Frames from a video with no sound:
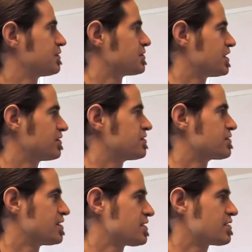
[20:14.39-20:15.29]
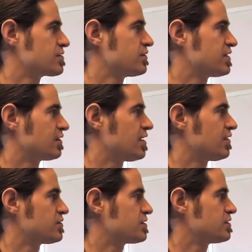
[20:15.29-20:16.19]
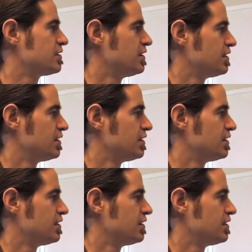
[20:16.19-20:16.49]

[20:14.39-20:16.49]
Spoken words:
take this transactional technology,